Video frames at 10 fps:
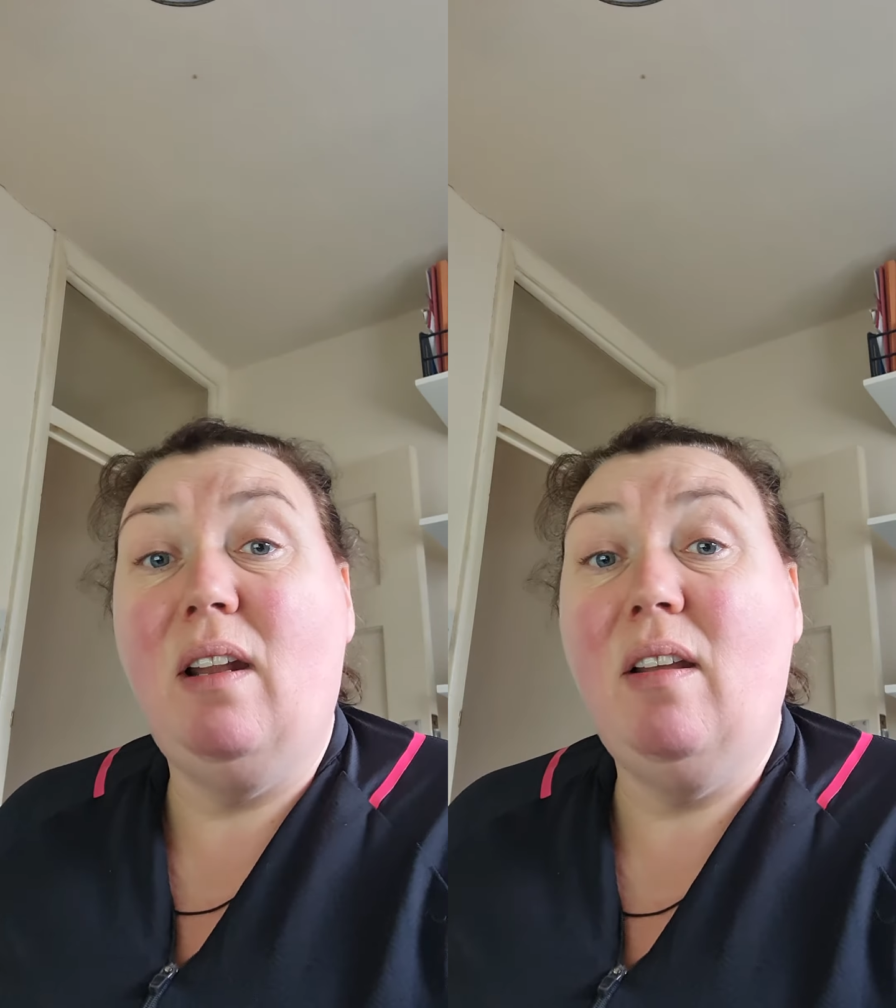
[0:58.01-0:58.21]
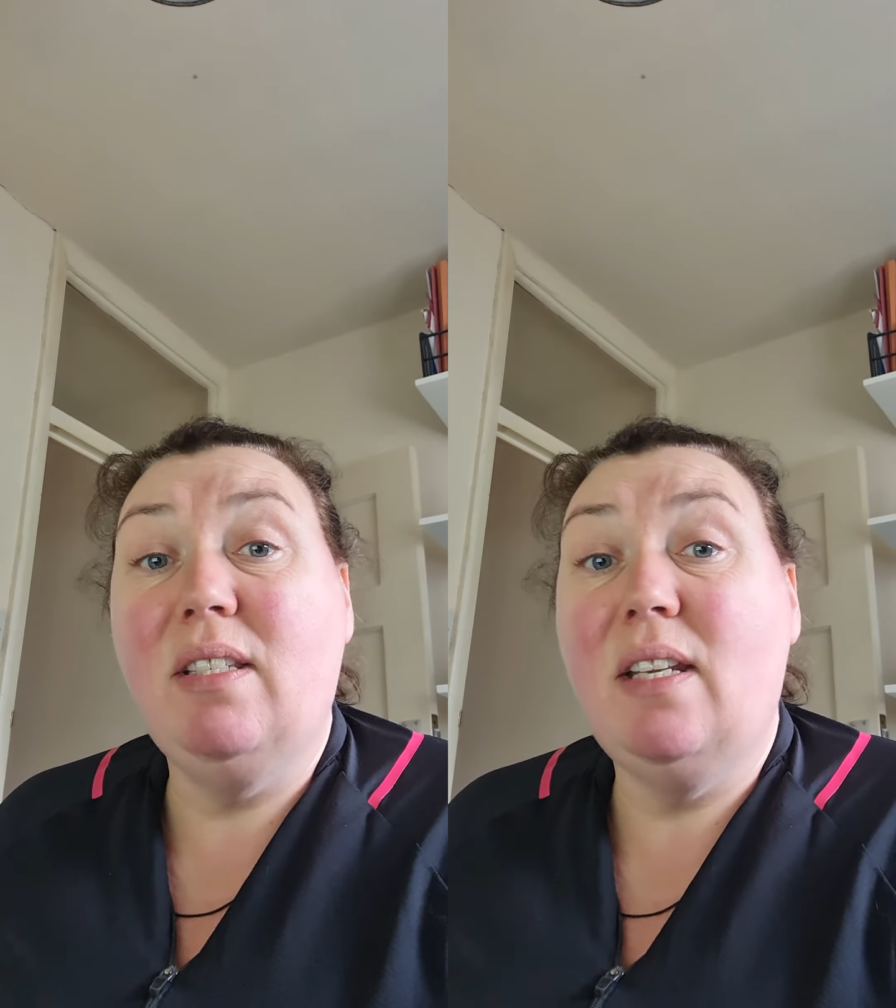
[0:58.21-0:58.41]

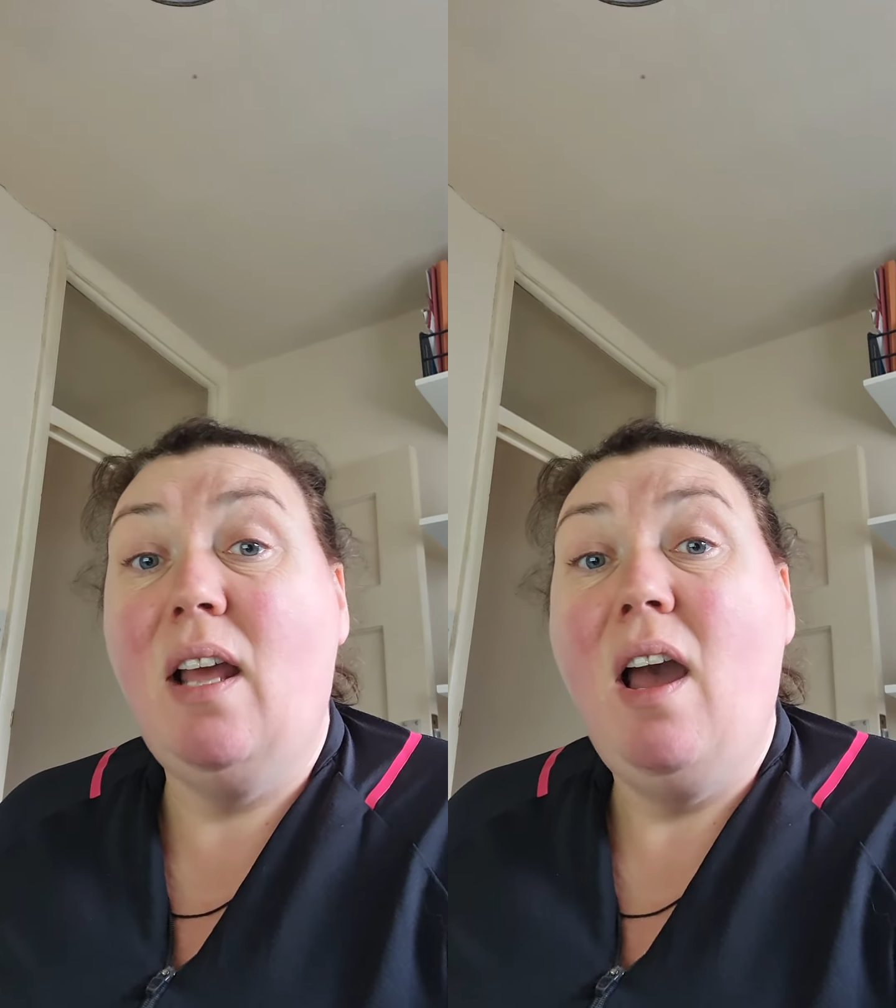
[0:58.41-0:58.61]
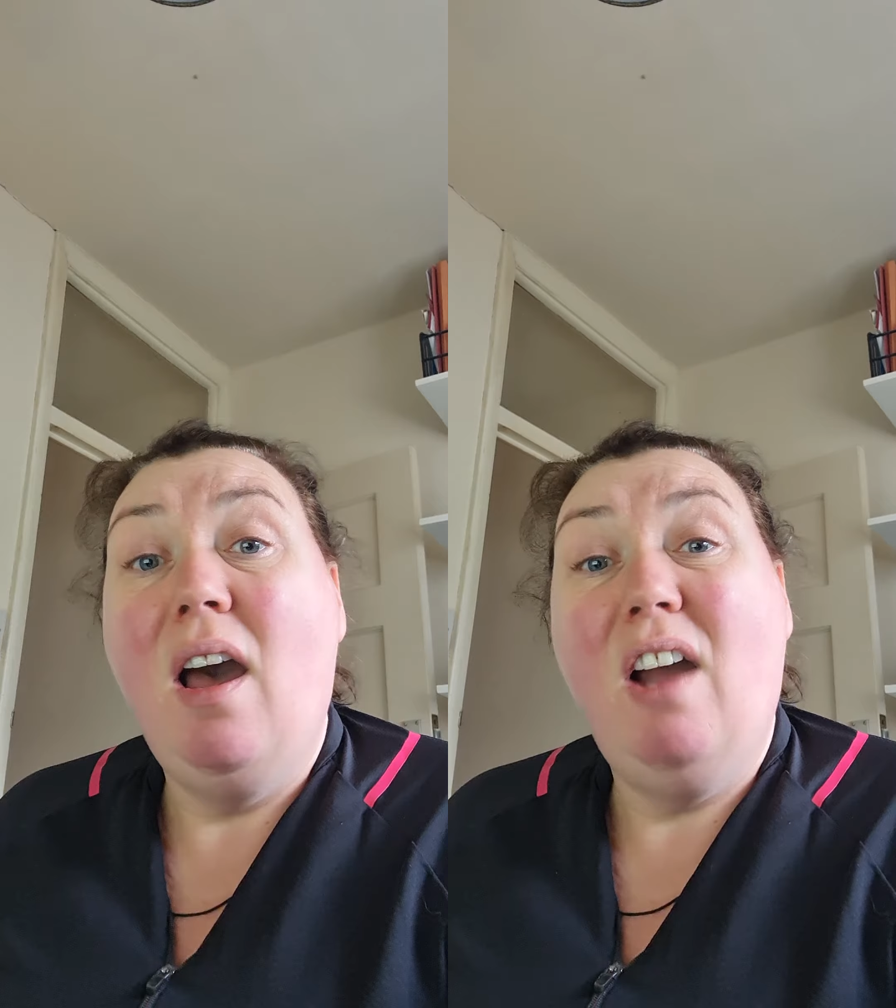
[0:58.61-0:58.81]
And I said,
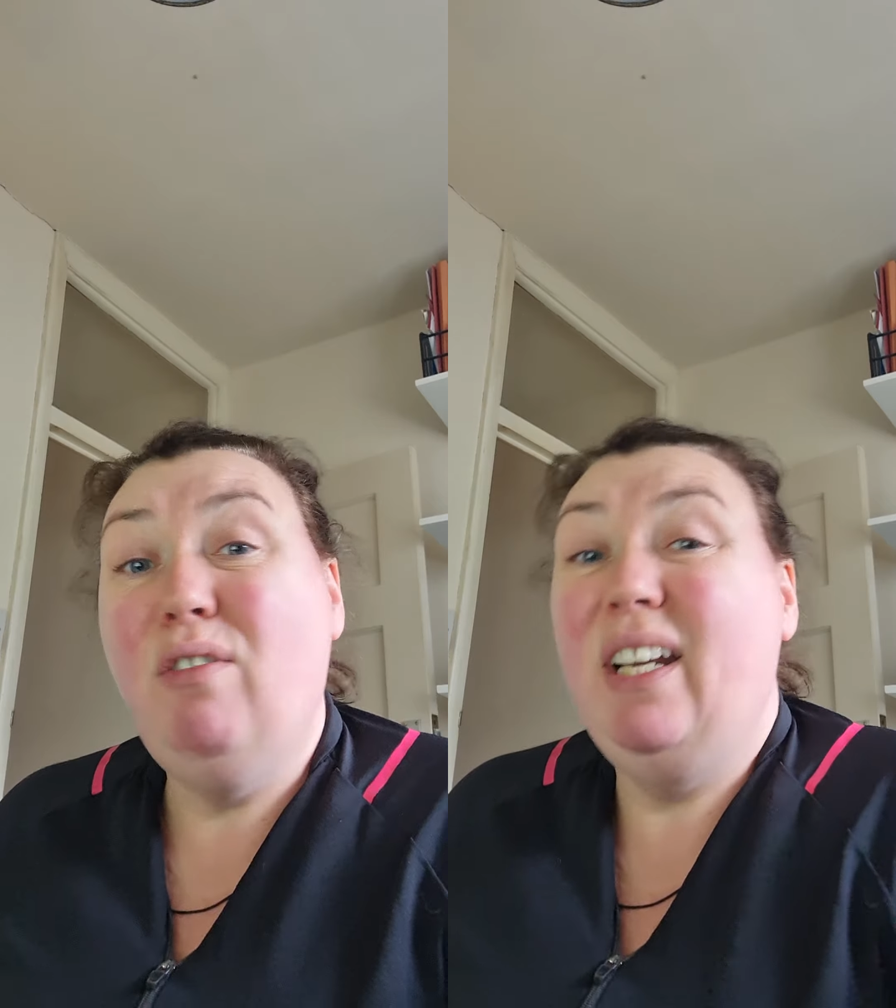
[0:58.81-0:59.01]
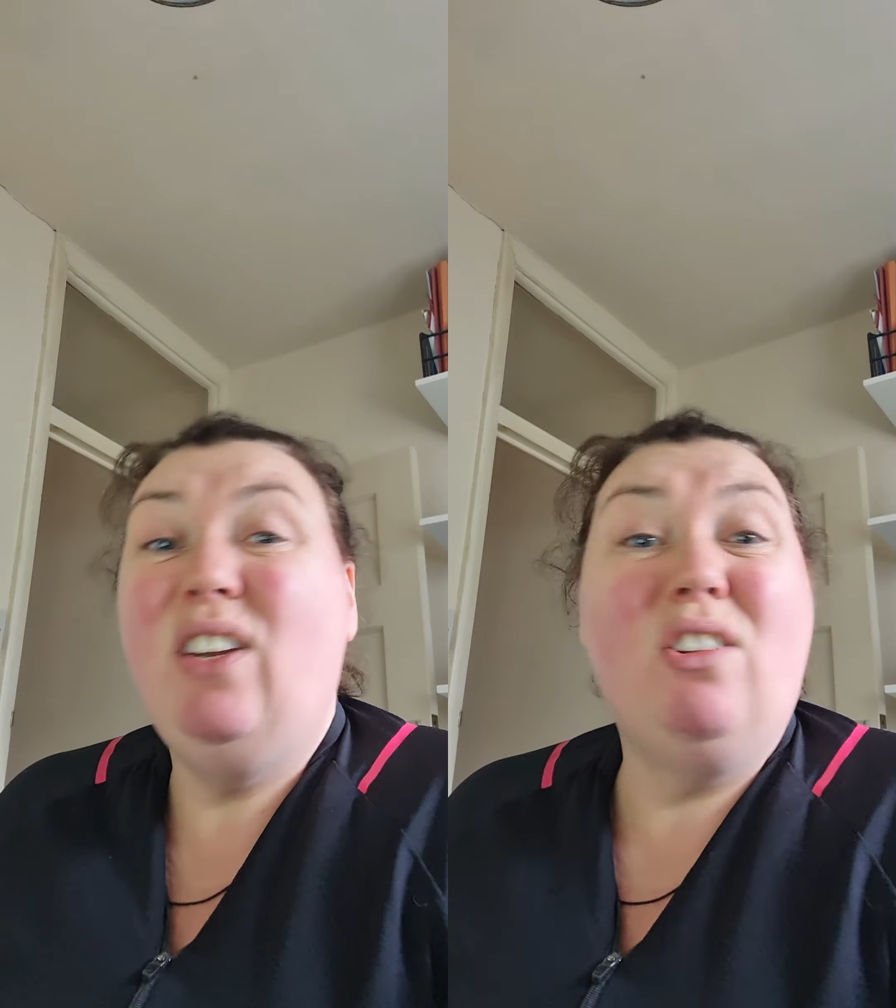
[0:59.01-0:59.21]
"I've
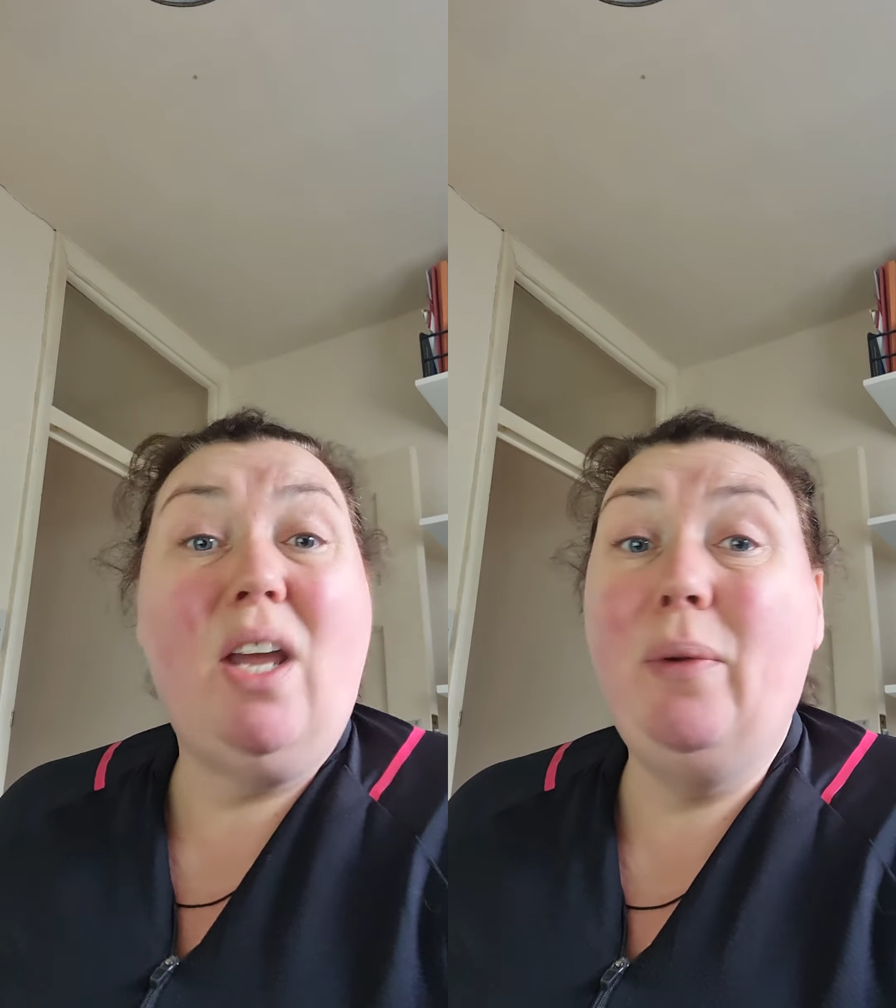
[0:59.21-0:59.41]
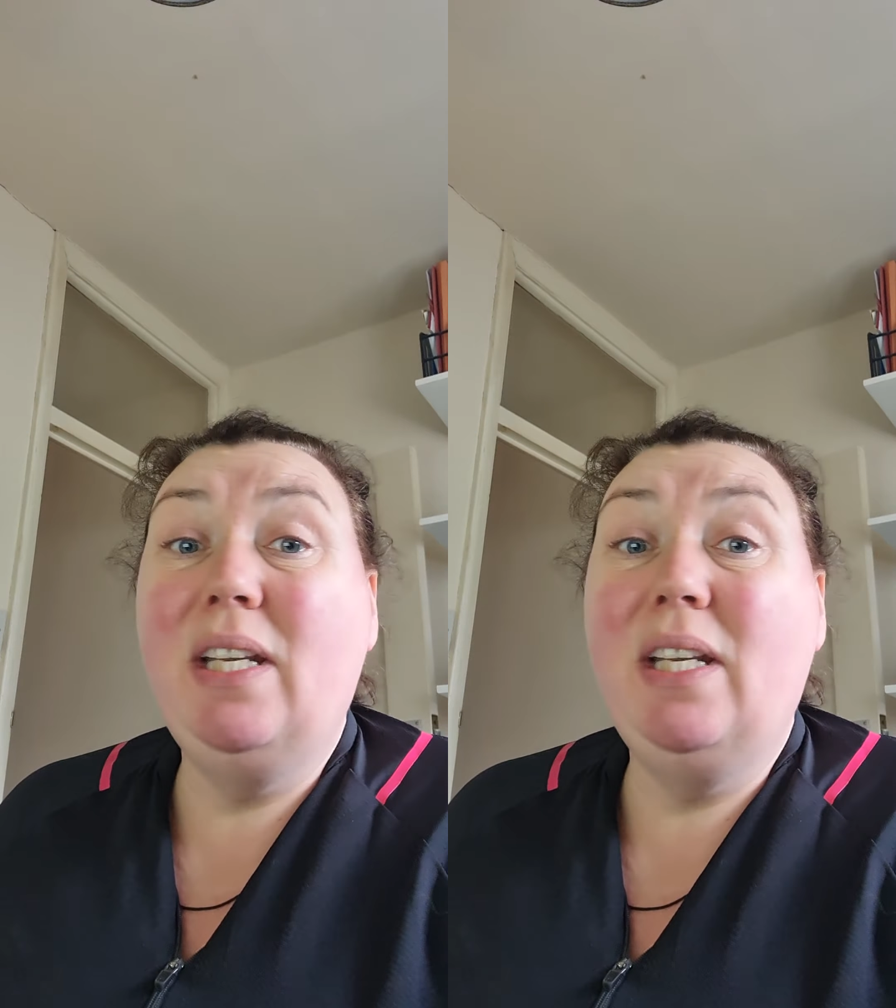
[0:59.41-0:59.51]
really got no